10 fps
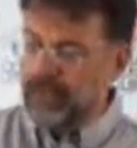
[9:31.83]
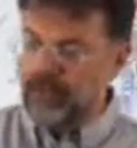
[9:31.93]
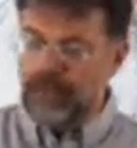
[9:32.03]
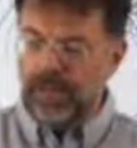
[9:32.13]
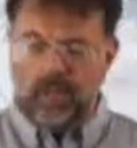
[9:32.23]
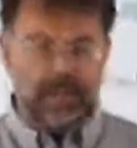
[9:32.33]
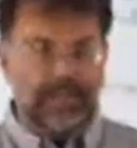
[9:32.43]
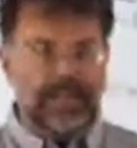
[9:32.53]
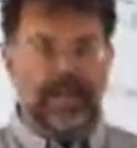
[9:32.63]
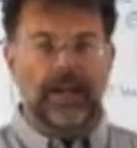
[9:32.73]
if I look
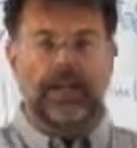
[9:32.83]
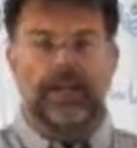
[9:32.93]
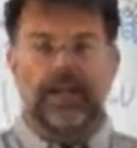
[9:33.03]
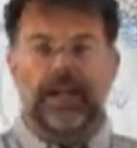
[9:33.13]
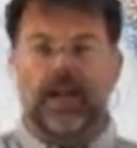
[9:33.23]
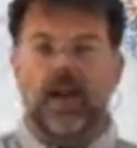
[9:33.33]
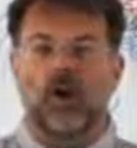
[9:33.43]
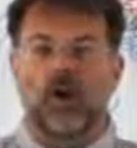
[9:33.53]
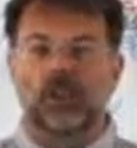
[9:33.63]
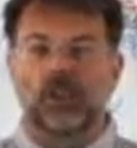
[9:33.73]
here and I
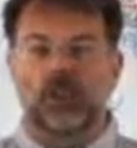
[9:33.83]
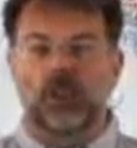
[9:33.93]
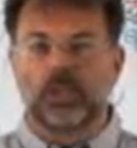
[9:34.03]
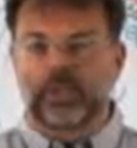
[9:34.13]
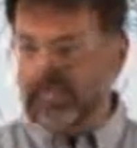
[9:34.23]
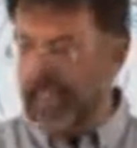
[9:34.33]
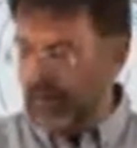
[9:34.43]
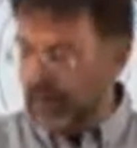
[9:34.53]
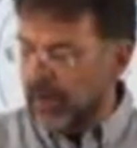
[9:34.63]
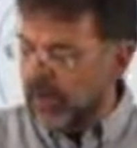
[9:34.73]
hold it towards the
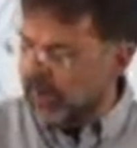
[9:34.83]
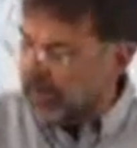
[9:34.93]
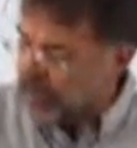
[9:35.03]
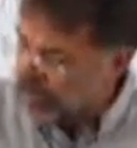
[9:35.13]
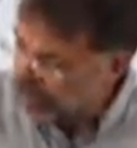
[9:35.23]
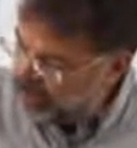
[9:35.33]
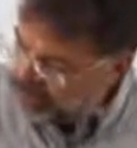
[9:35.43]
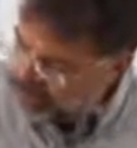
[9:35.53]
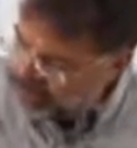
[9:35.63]
camera, you